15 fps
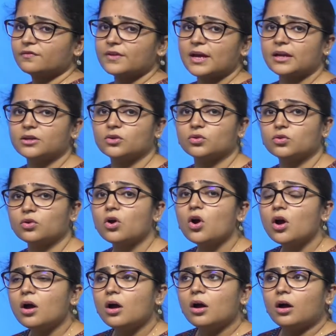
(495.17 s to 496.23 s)
where
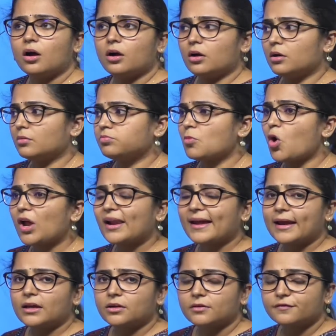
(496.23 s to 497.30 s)
all
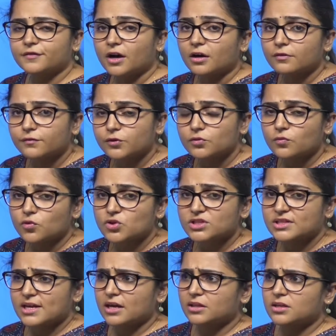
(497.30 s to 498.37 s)
kind of curfew
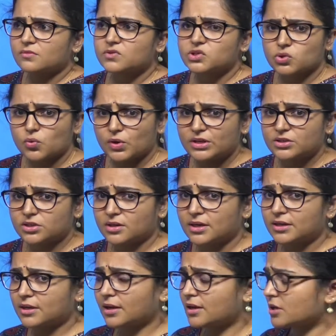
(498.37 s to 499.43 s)
was there was no
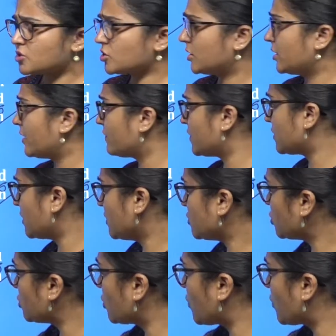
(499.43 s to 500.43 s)
internet connection and everything. So the